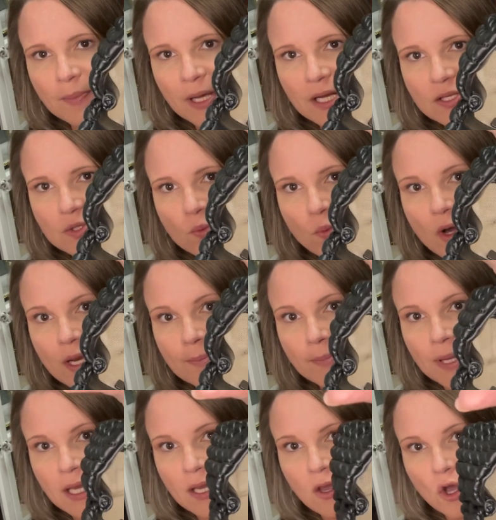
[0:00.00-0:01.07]
but it's one
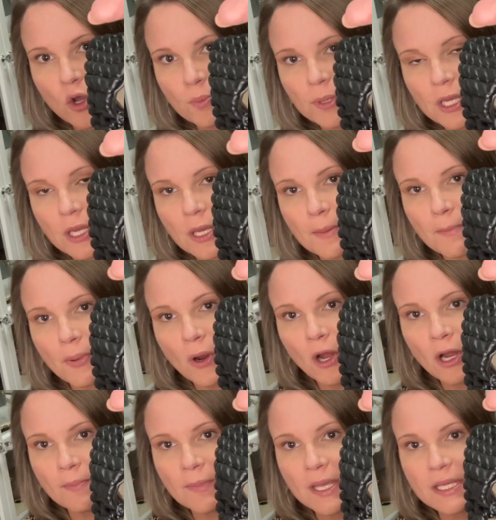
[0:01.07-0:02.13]
big open
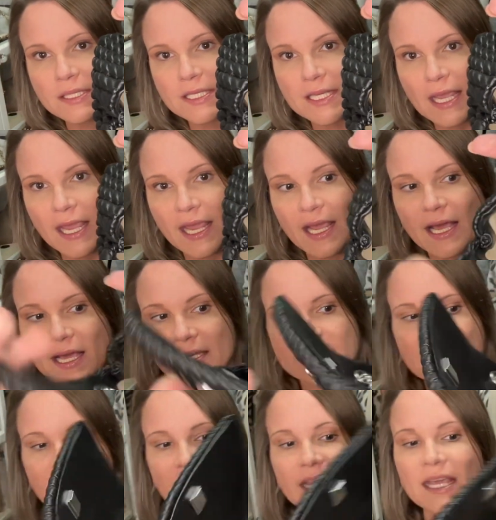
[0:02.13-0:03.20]
compartment, and
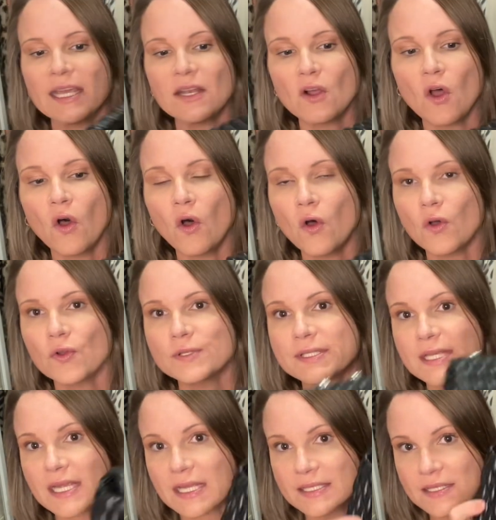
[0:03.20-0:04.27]
it holds
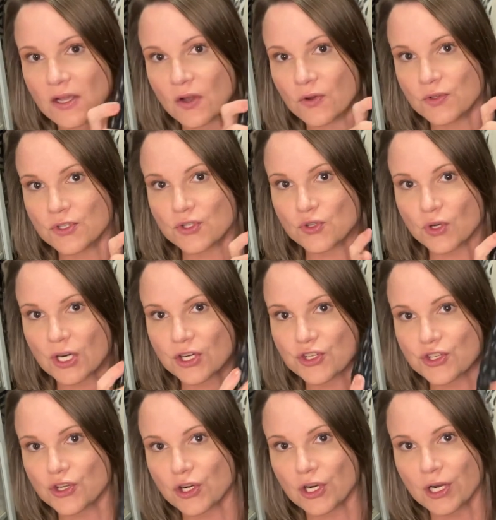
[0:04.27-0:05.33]
its own
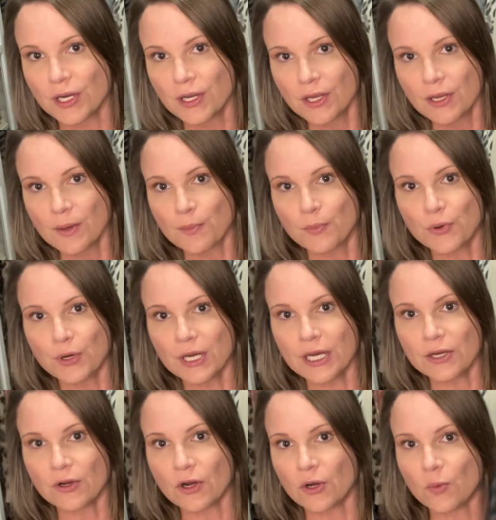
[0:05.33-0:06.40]
structure pretty
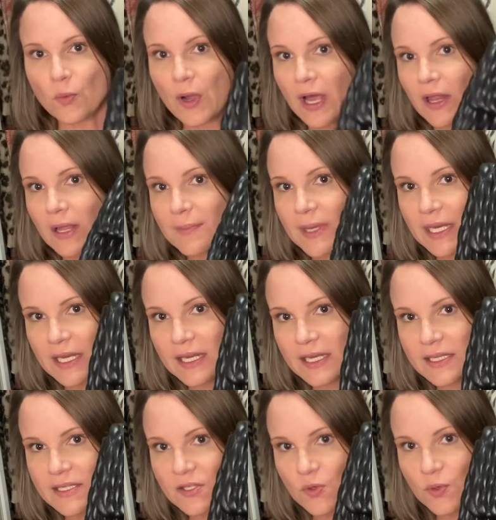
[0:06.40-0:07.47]
darn well. I mean, it
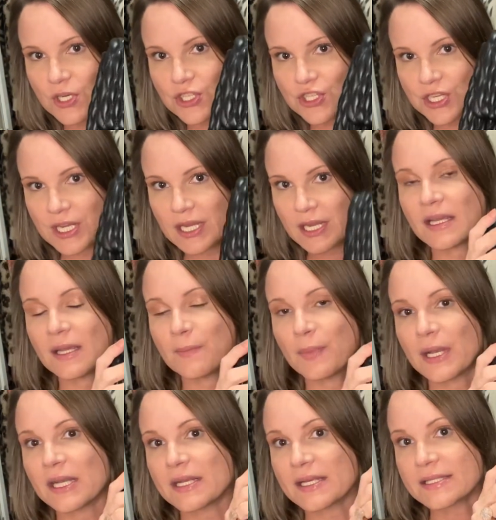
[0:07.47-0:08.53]
is squishy,
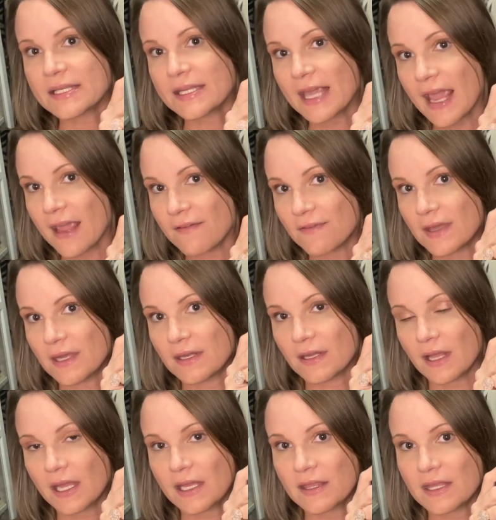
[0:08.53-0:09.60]
but it doesn't cave in
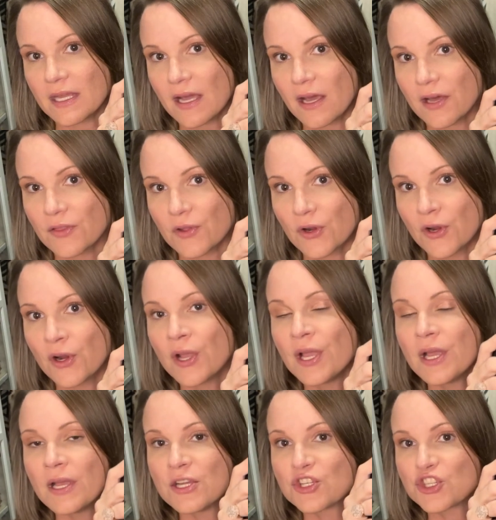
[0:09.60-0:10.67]
like the other
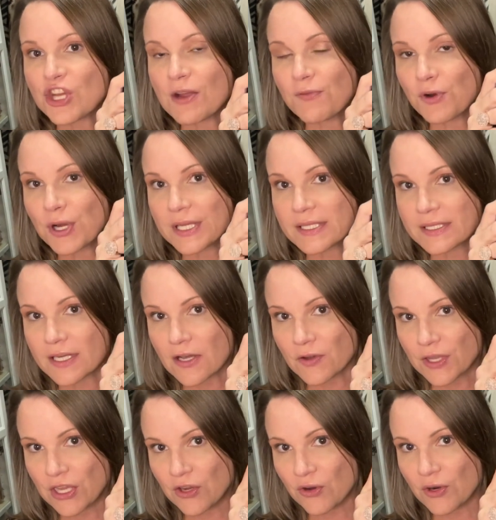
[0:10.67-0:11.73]
chevron style
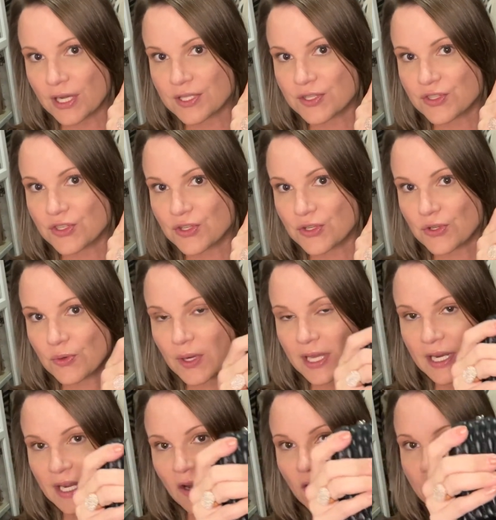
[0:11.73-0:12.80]
Kiras do.
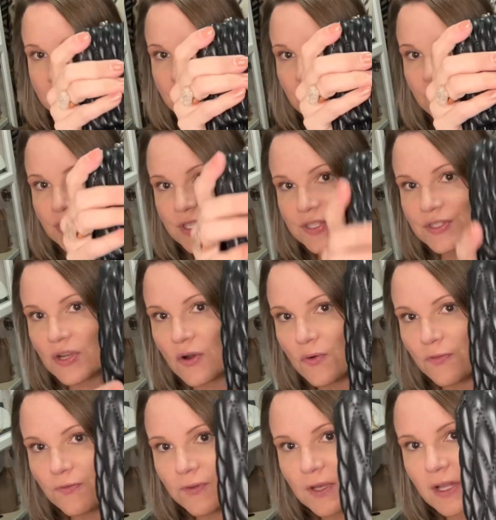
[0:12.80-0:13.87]
And I also just
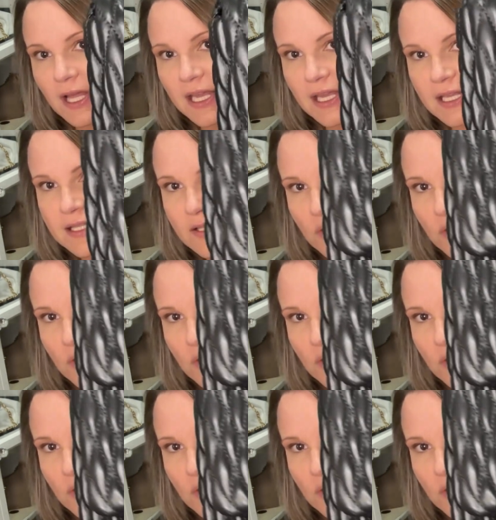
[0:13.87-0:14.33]
don't feel like it's